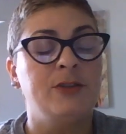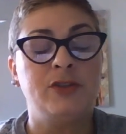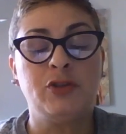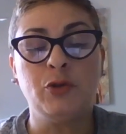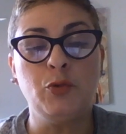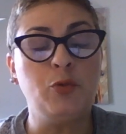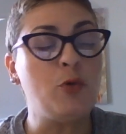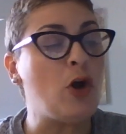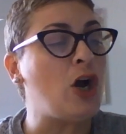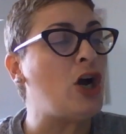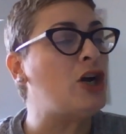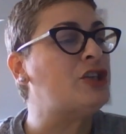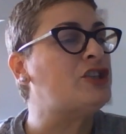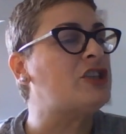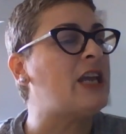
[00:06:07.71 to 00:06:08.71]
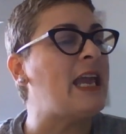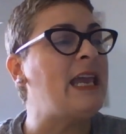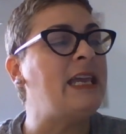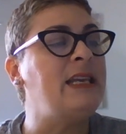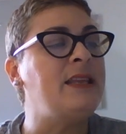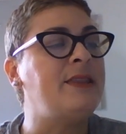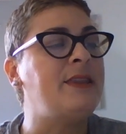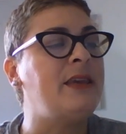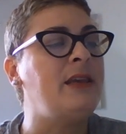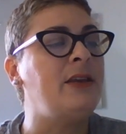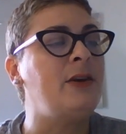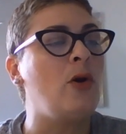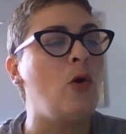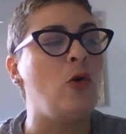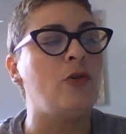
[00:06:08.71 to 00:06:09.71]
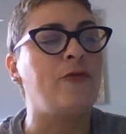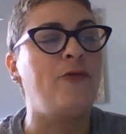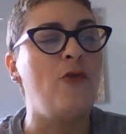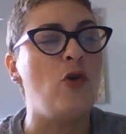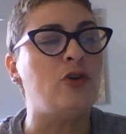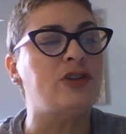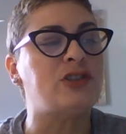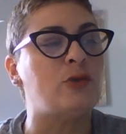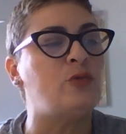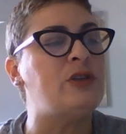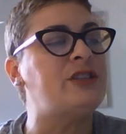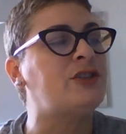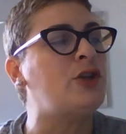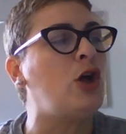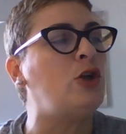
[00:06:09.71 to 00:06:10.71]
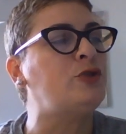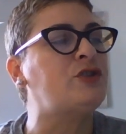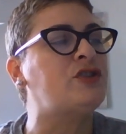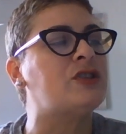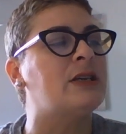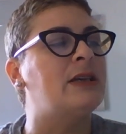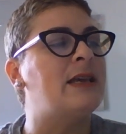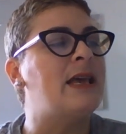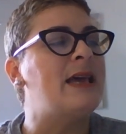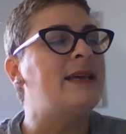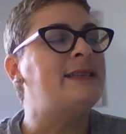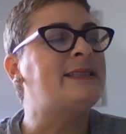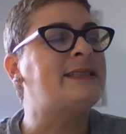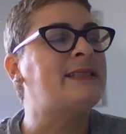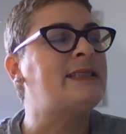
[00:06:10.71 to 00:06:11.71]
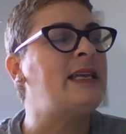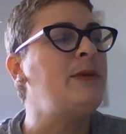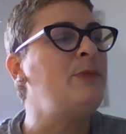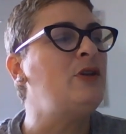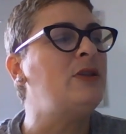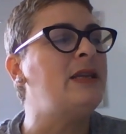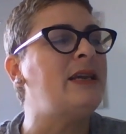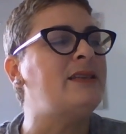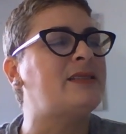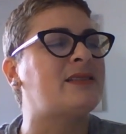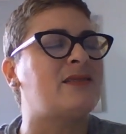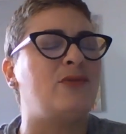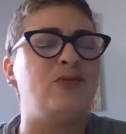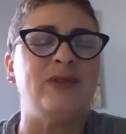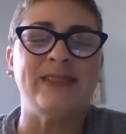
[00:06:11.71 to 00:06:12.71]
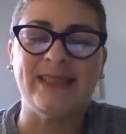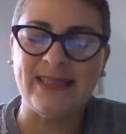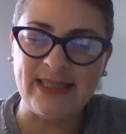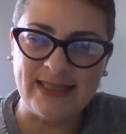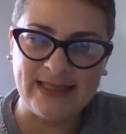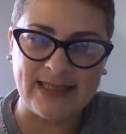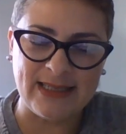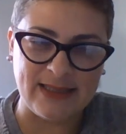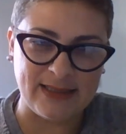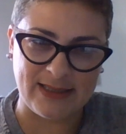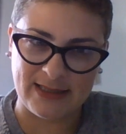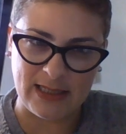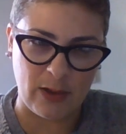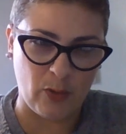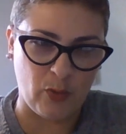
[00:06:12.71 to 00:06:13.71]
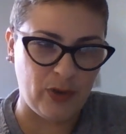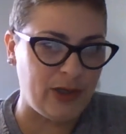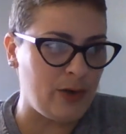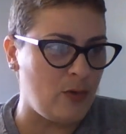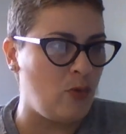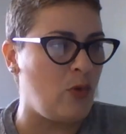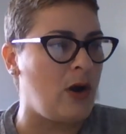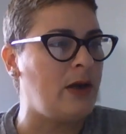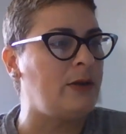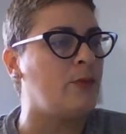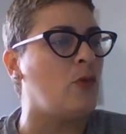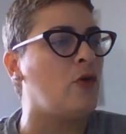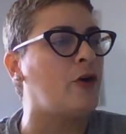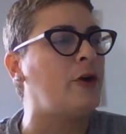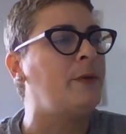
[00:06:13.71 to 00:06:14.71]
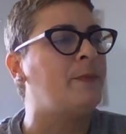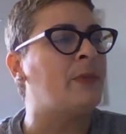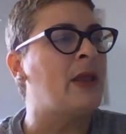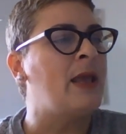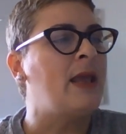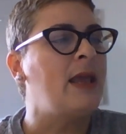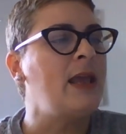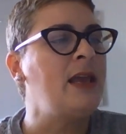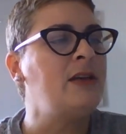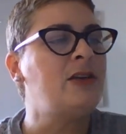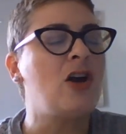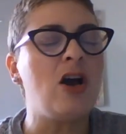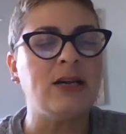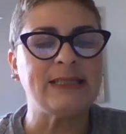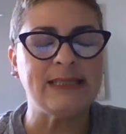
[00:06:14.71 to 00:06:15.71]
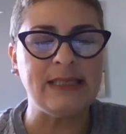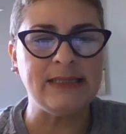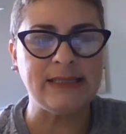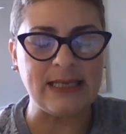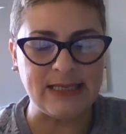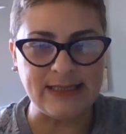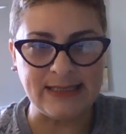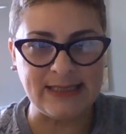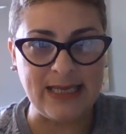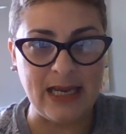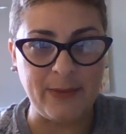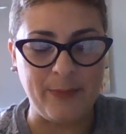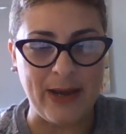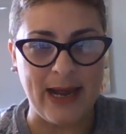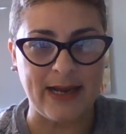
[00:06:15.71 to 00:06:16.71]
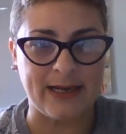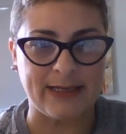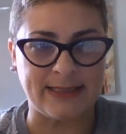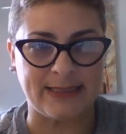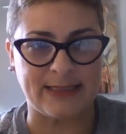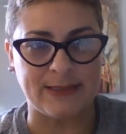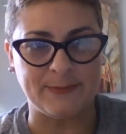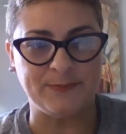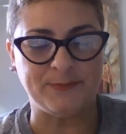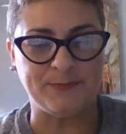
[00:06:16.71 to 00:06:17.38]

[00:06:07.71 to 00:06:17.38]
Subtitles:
To rush anything or force results stimulates resistance, and we don't want more, and causes setbacks.